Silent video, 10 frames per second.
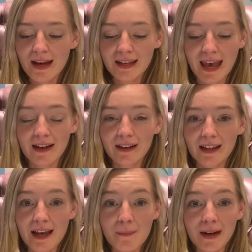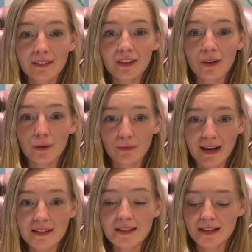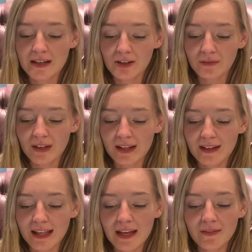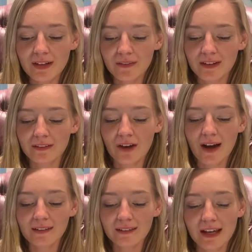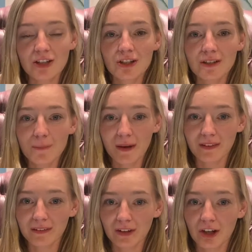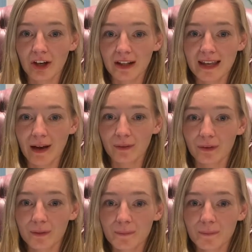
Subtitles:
Canada and Mexico threaten to intervene even if it is not sanctioned by the Security Council.